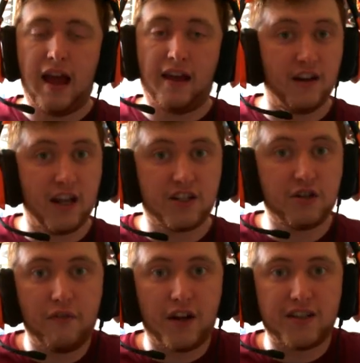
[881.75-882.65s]
and unless
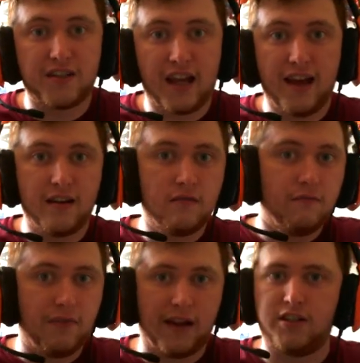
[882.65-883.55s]
you're invited again,
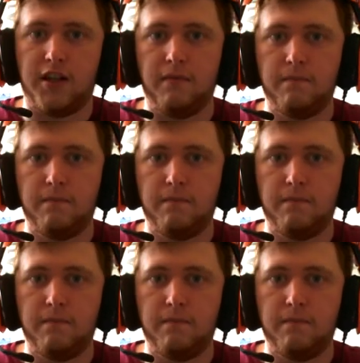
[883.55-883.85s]
that's it.